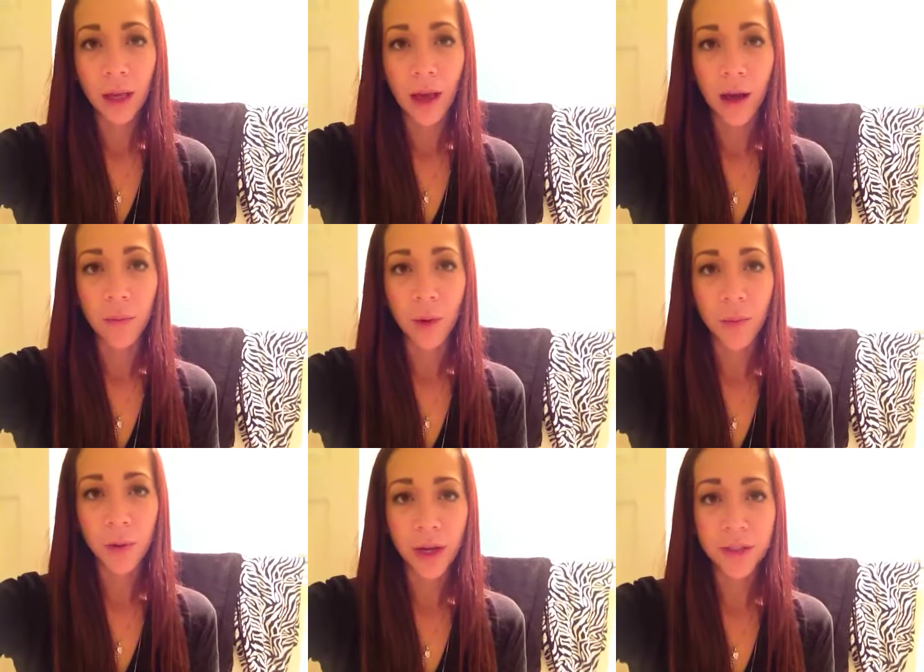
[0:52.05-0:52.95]
Um, I
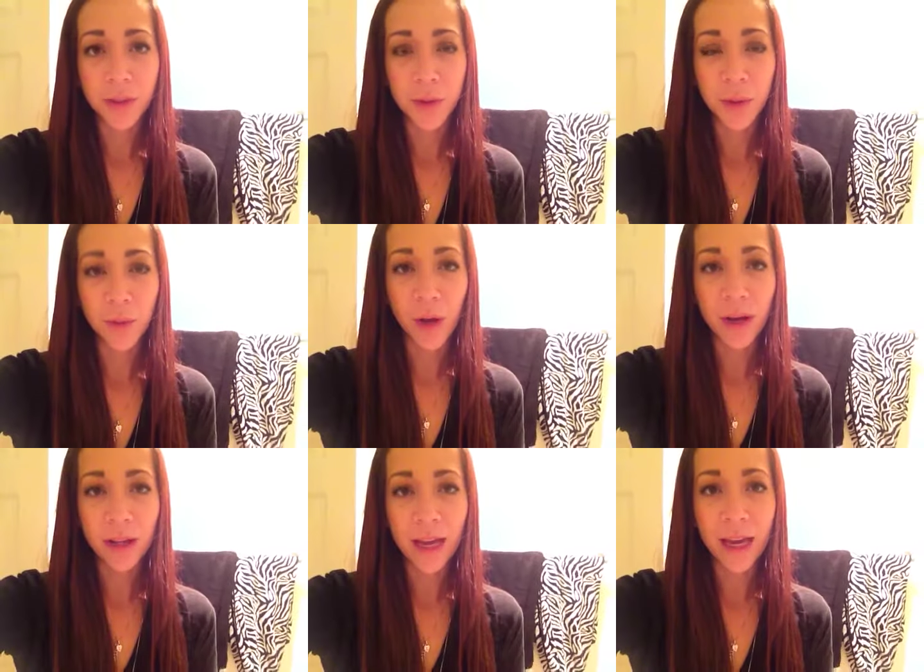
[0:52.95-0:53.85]
hope you guys are doing
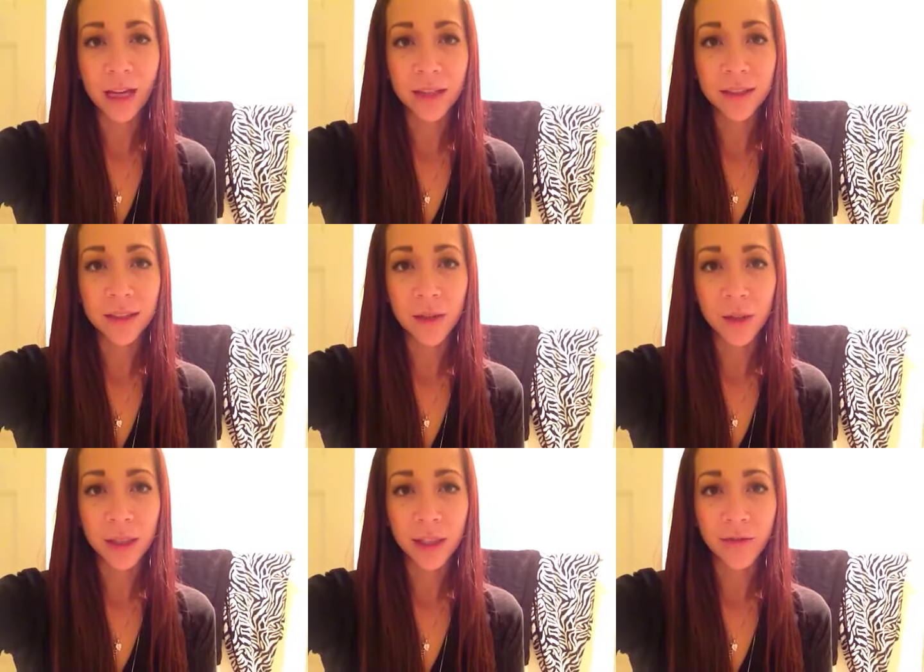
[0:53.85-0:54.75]
well, and you
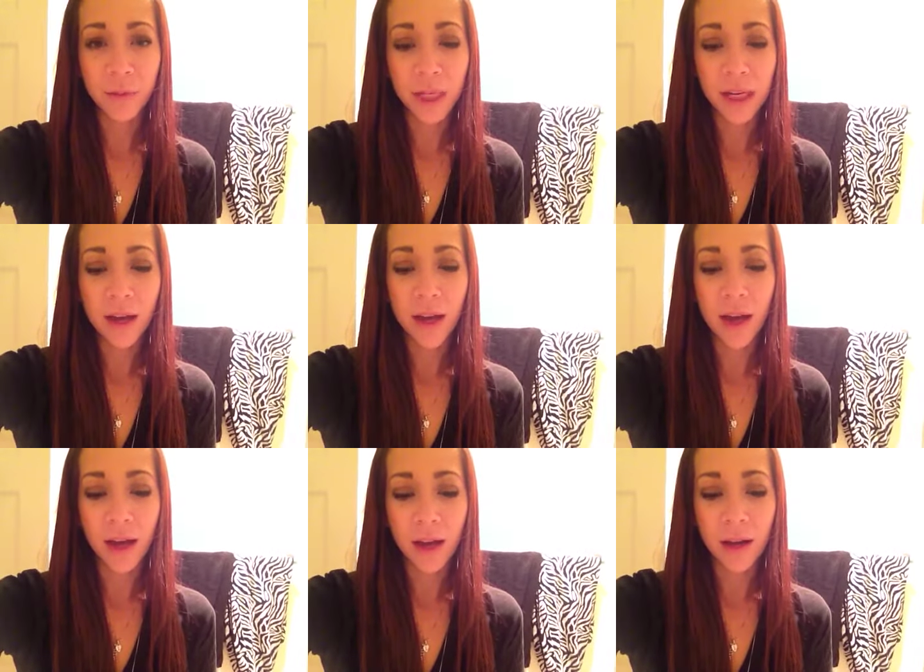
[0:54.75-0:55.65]
can leave me
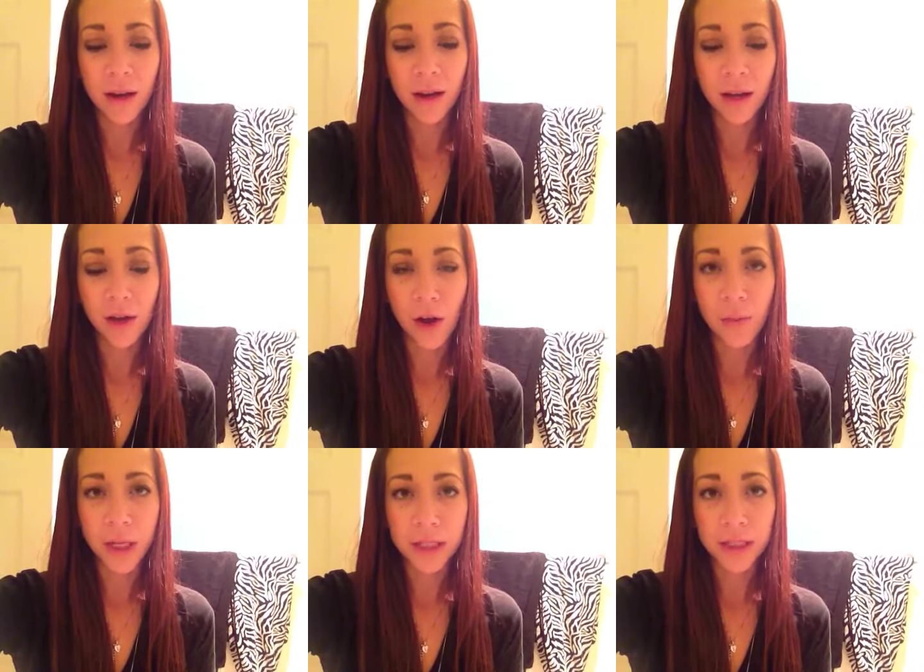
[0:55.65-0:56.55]
an
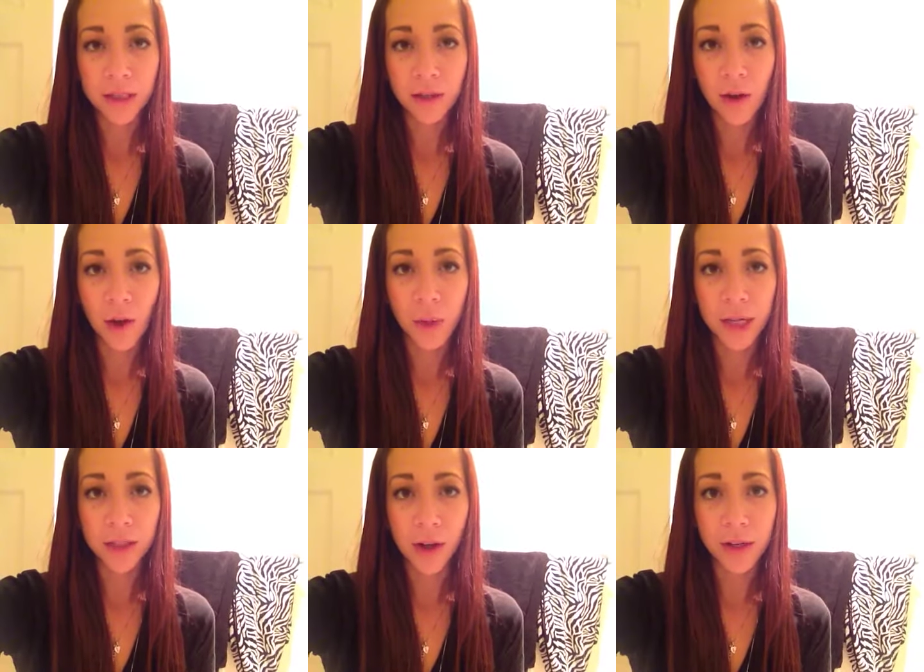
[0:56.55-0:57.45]
anonymous
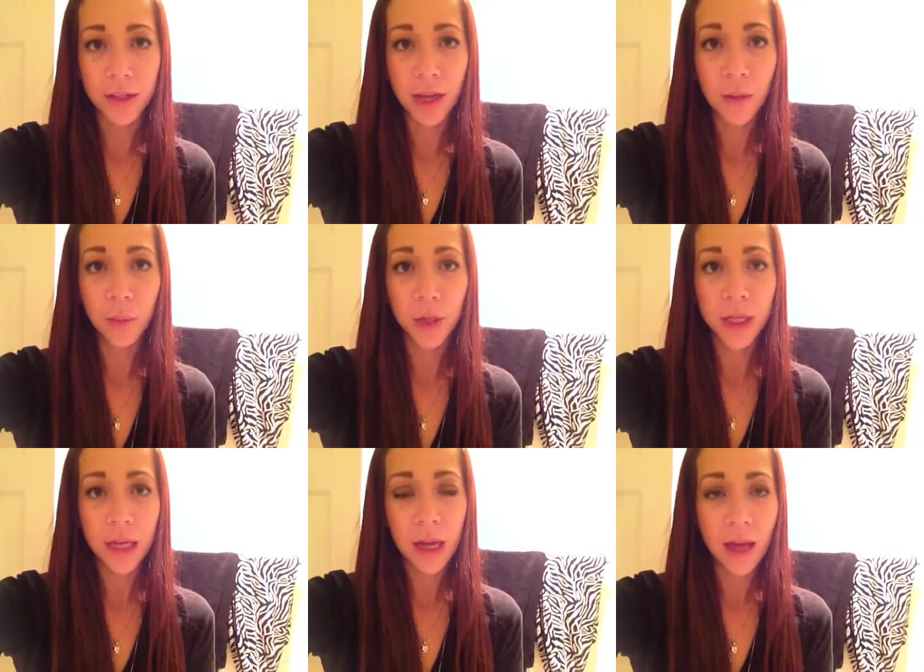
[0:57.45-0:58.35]
comment on
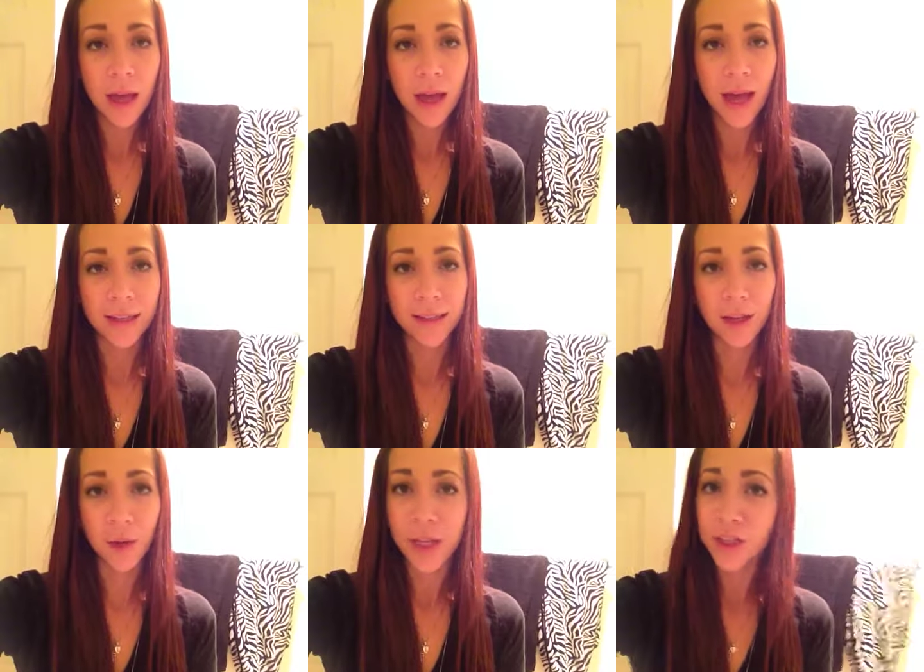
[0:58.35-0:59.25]
Tumblr ask me
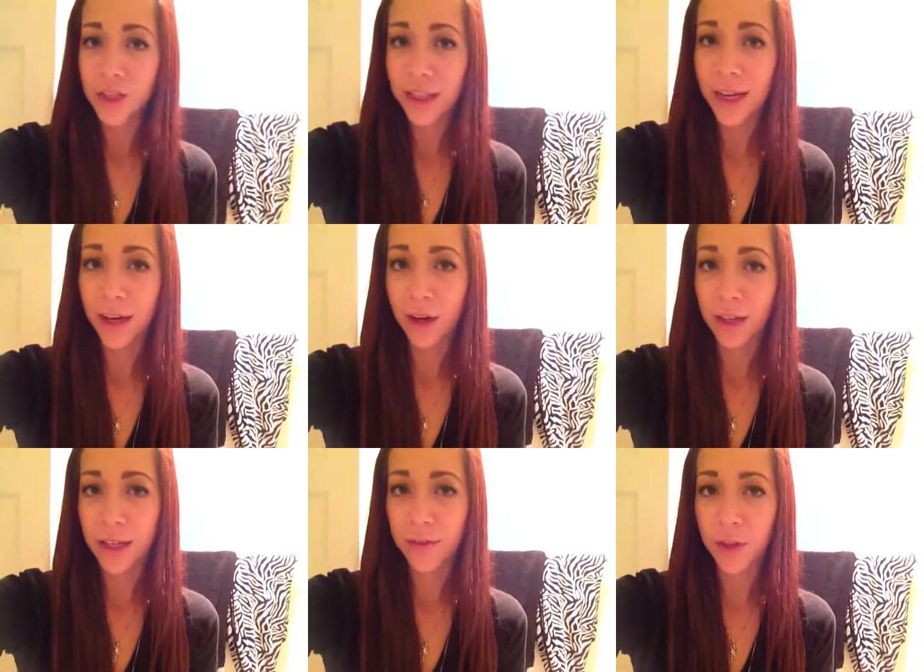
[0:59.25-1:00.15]
a question and I'll
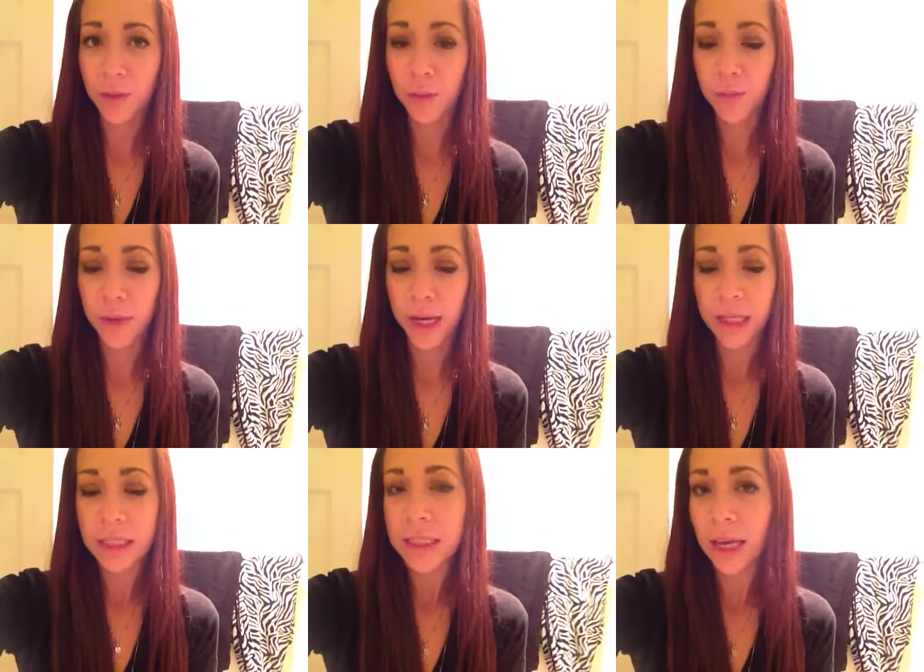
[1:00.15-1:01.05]
give you my
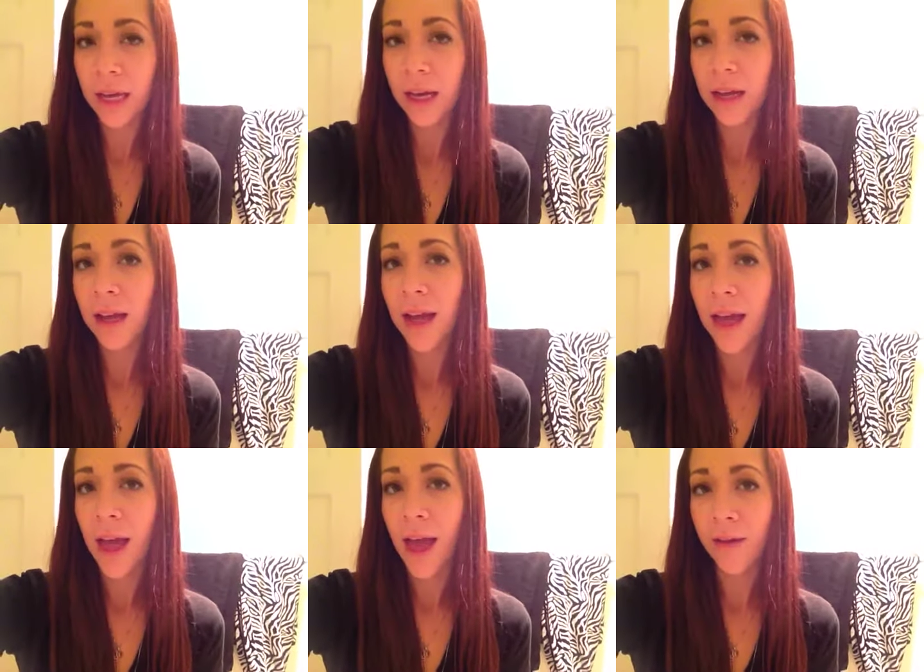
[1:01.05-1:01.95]
insight
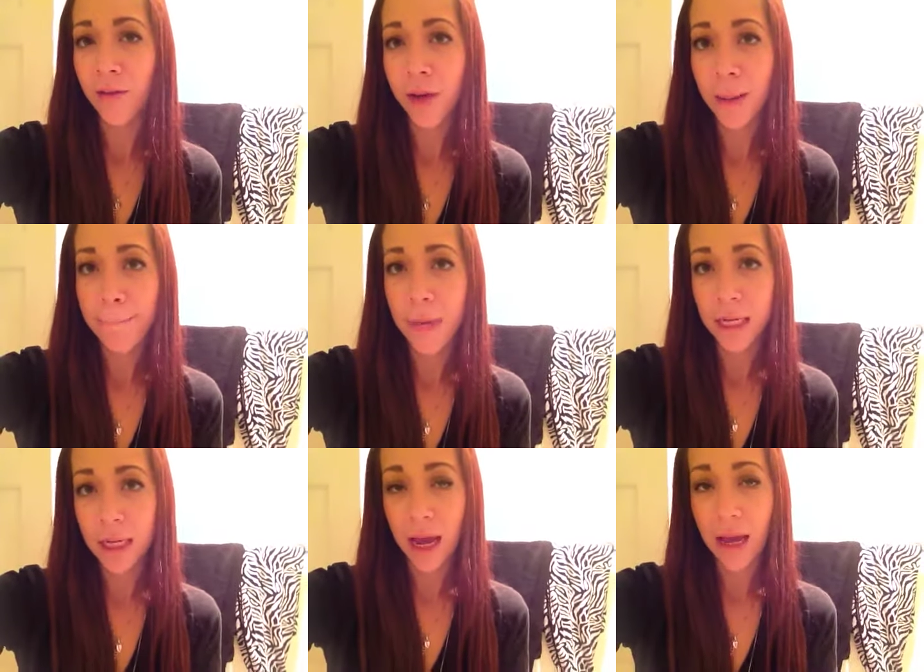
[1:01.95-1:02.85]
every
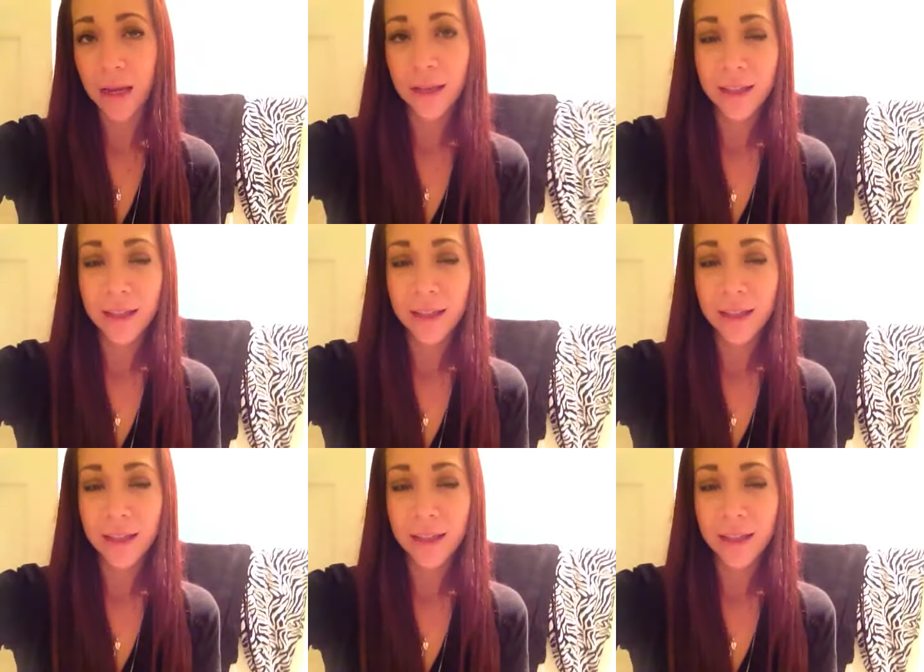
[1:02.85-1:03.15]
Monday.